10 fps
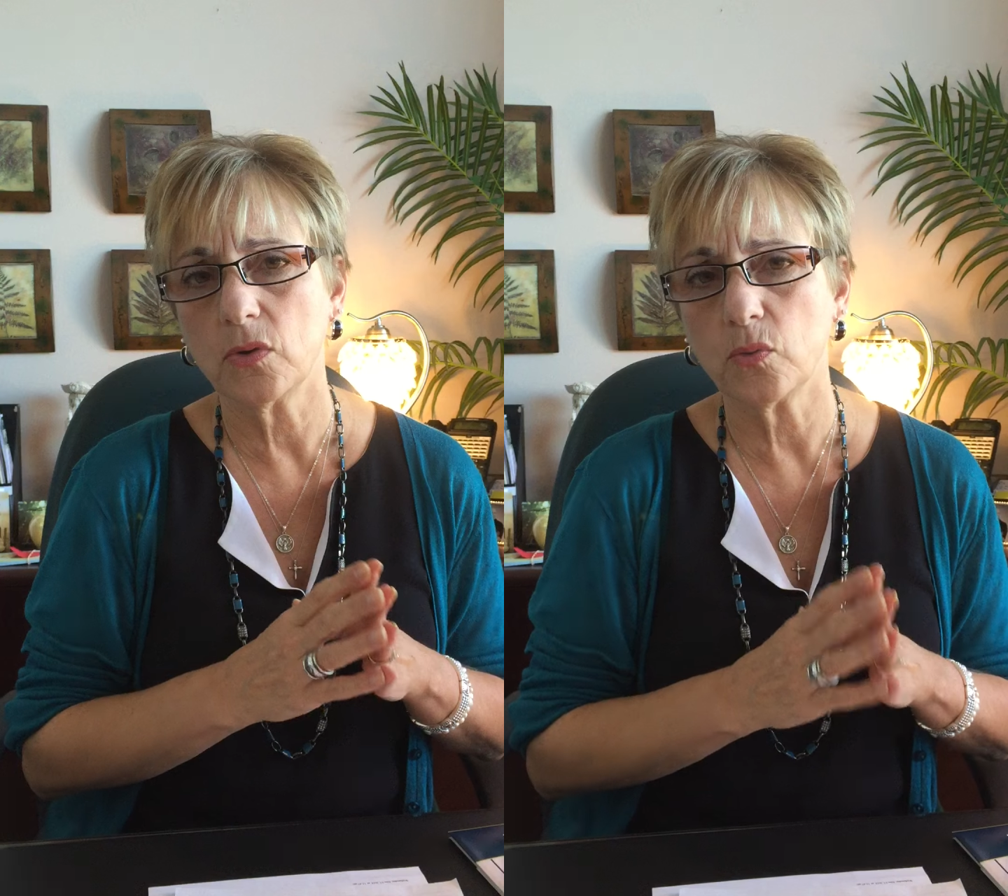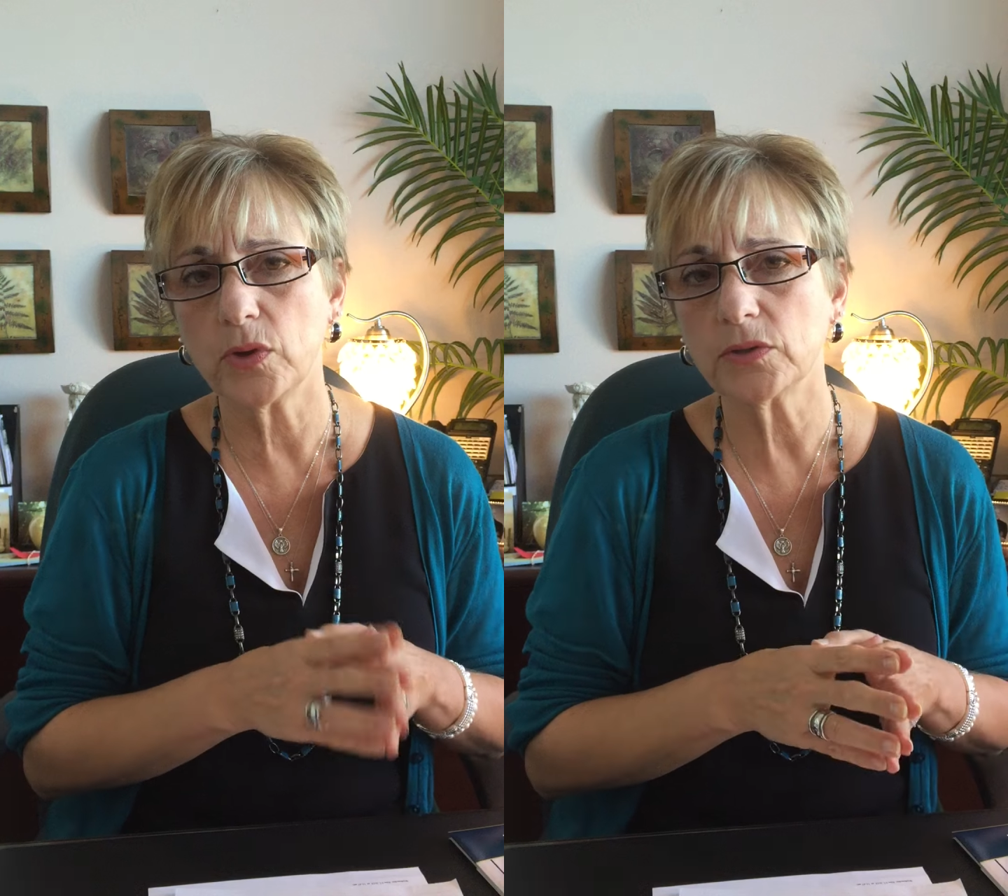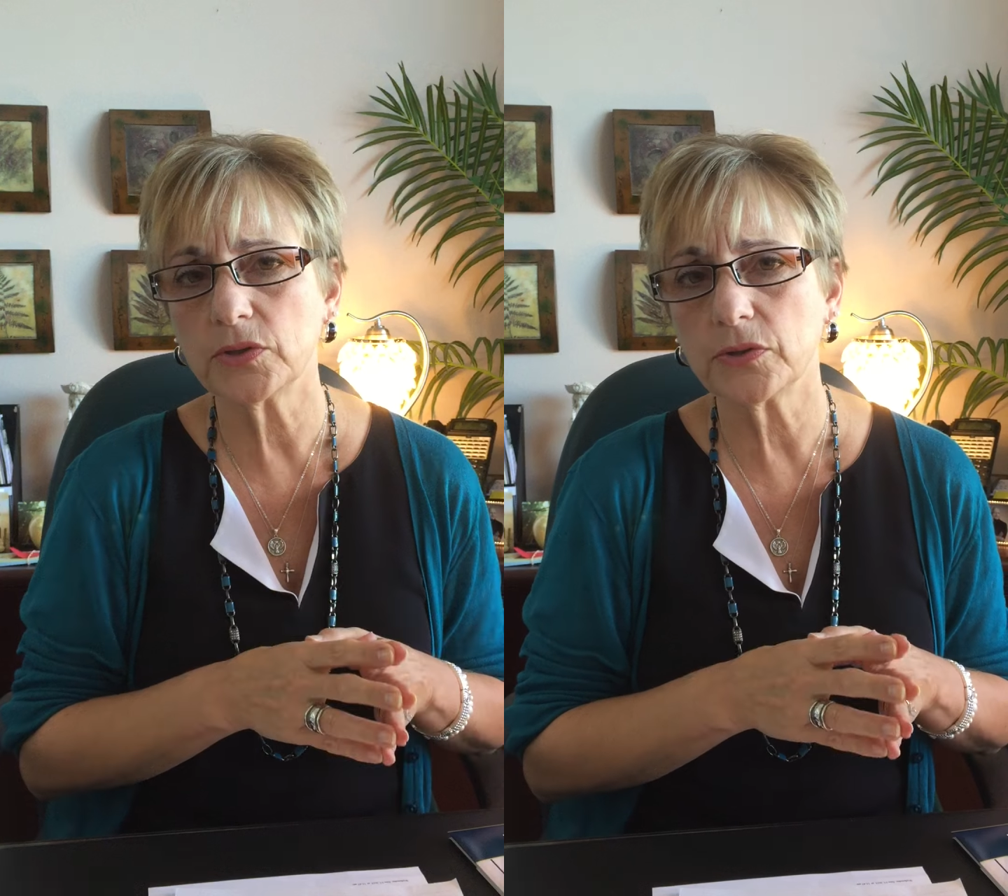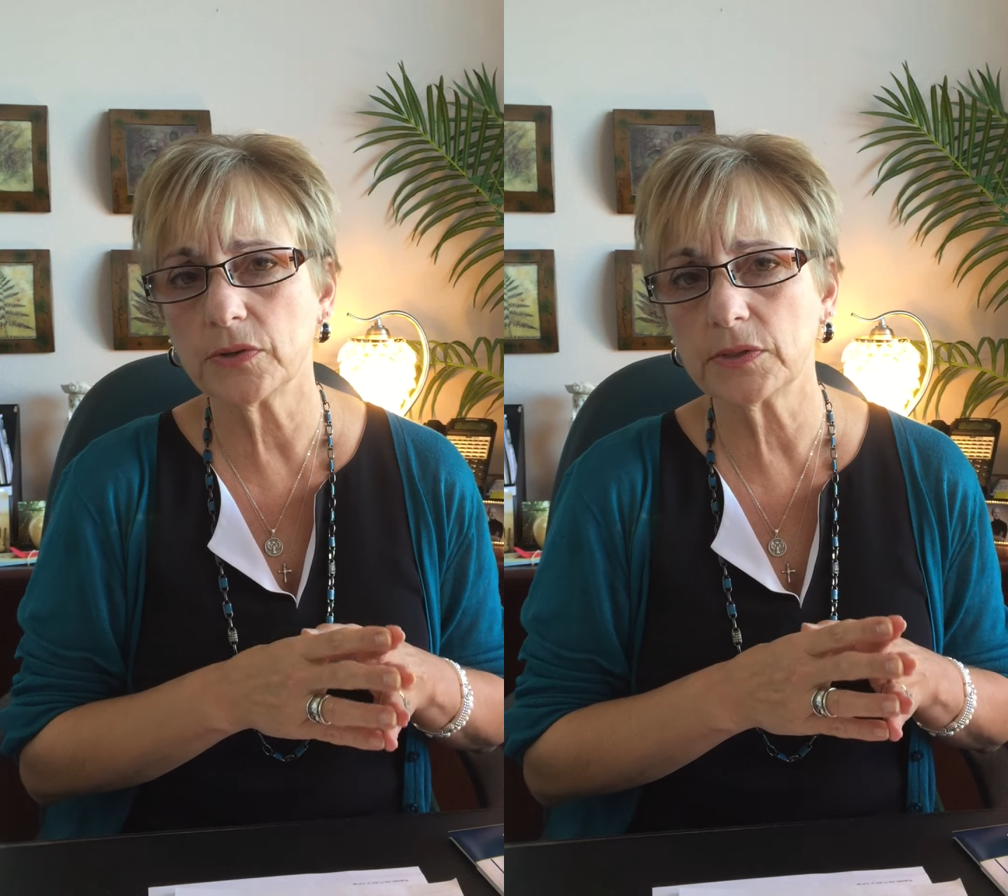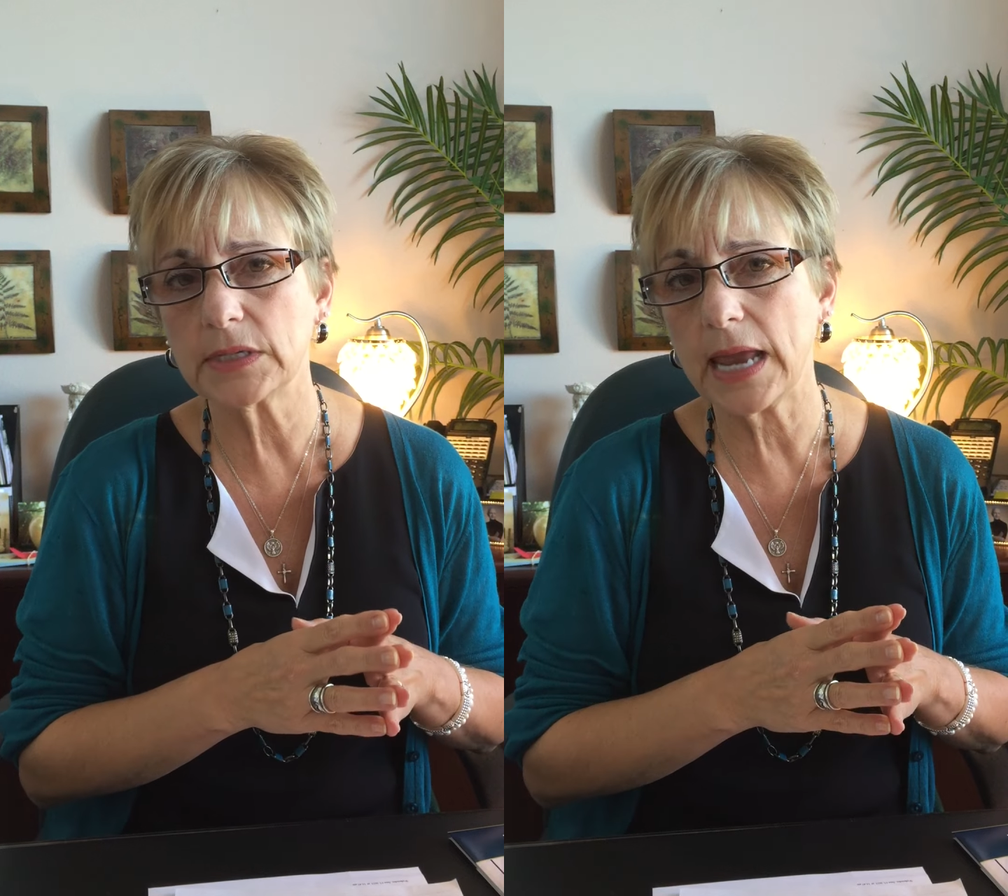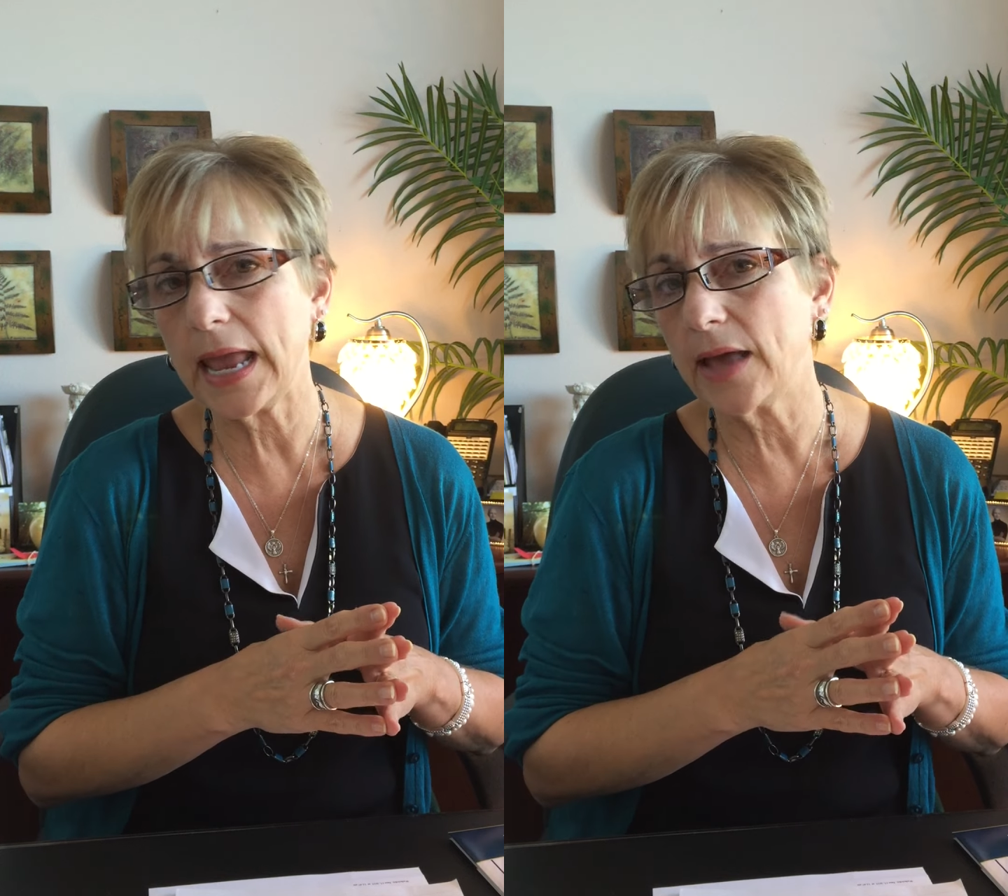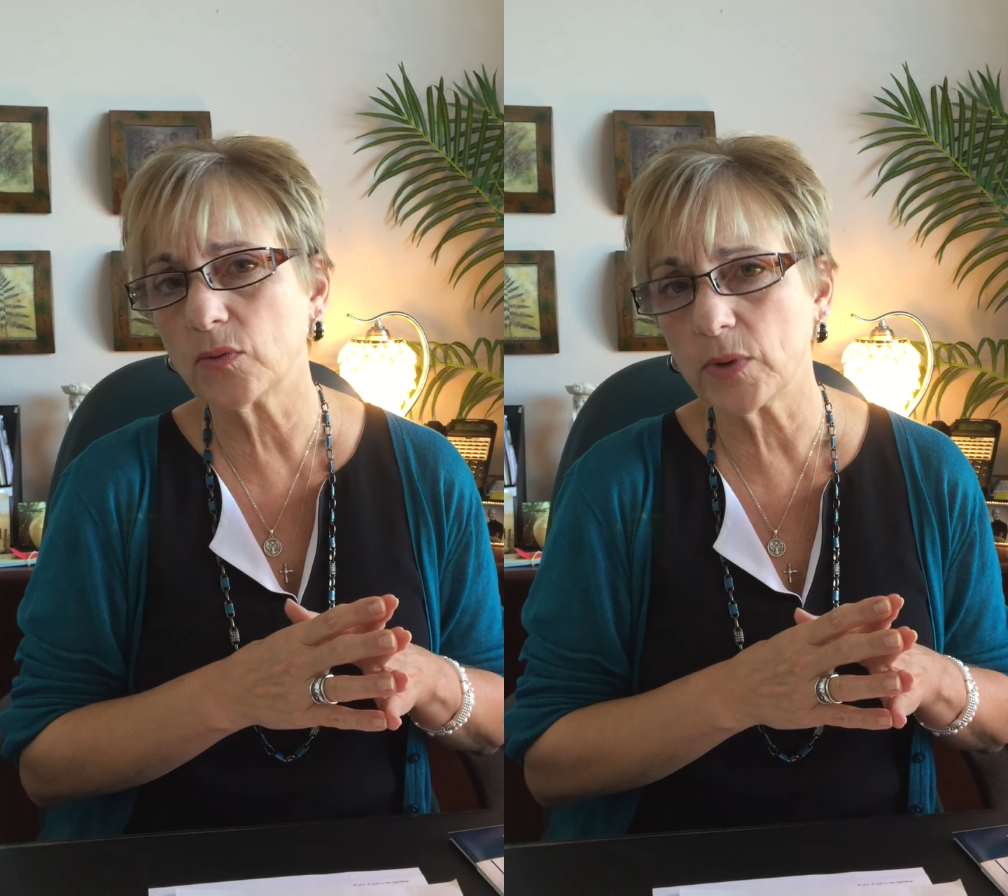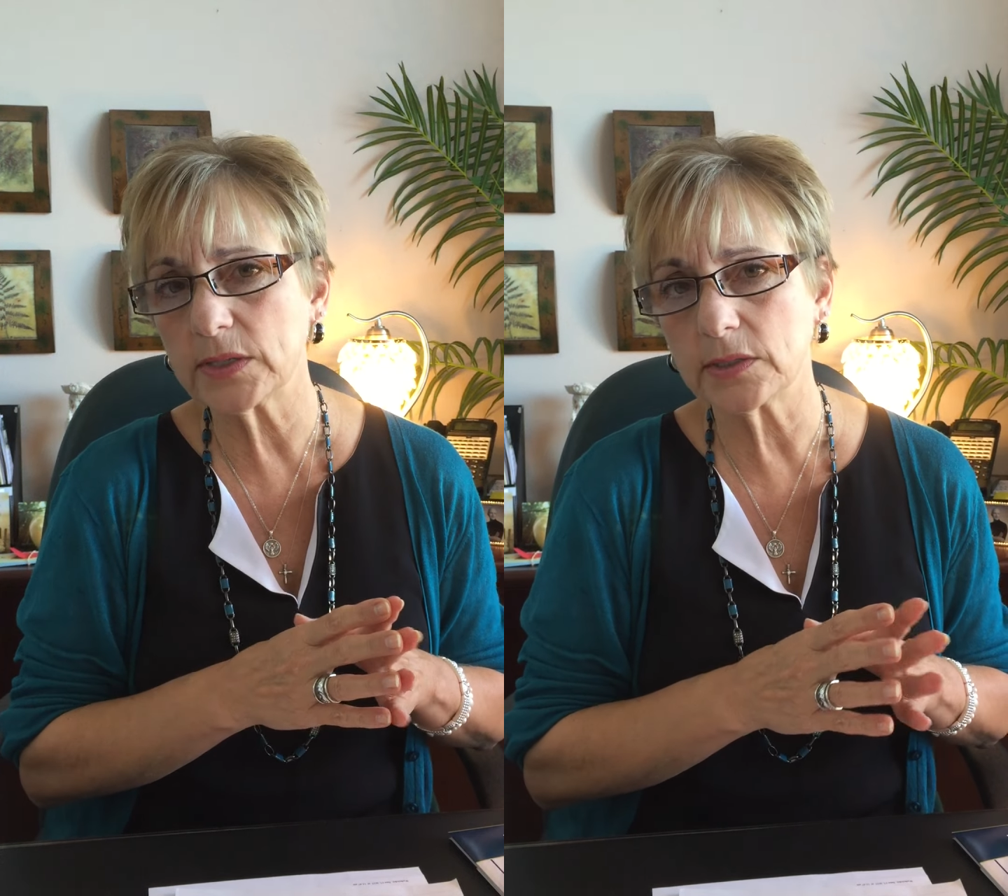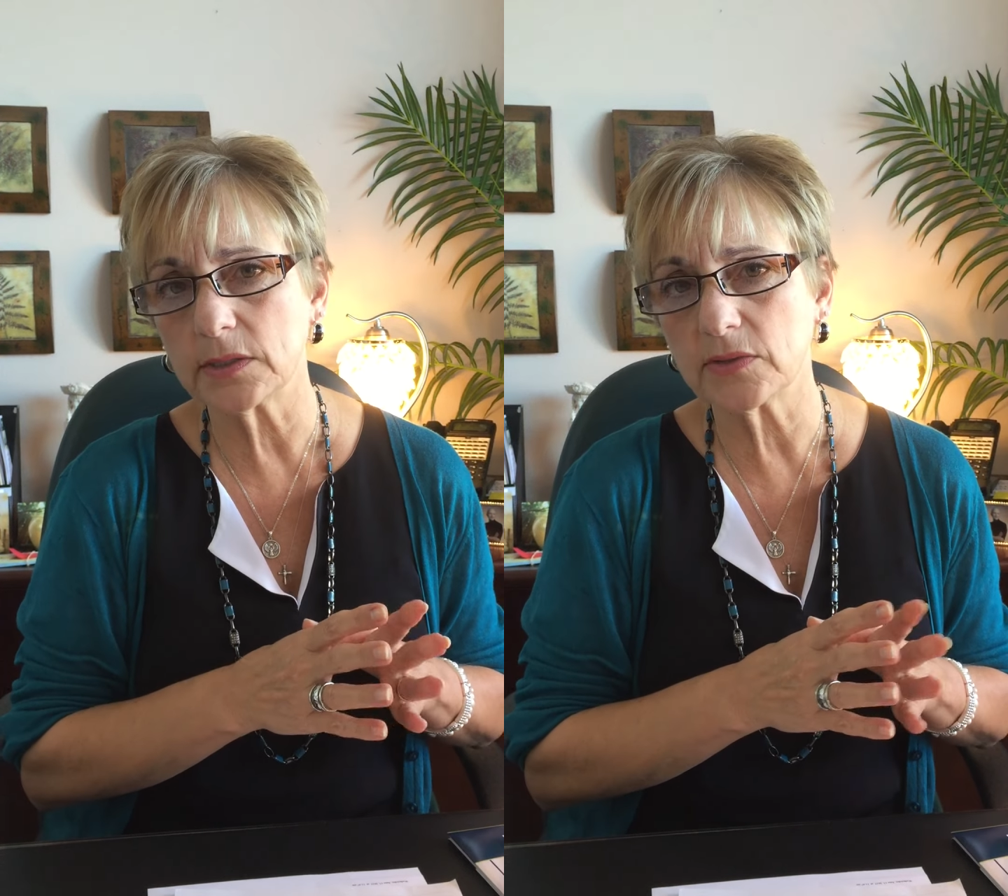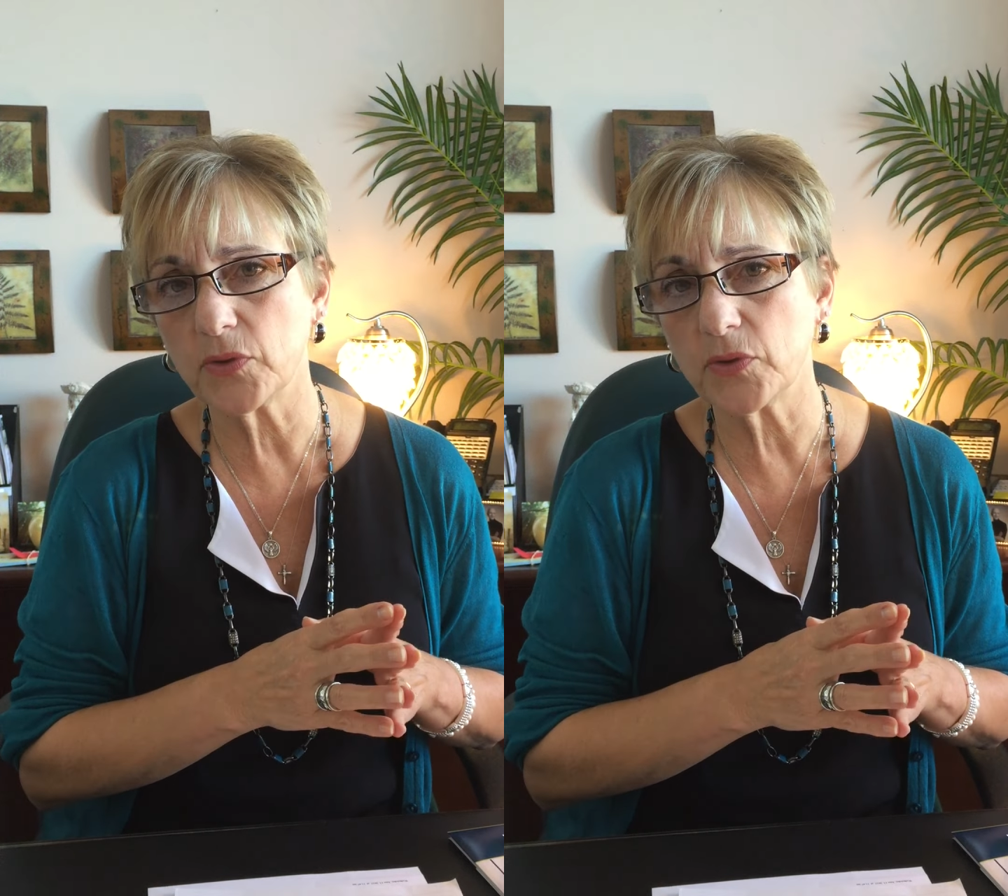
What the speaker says: realtors and residents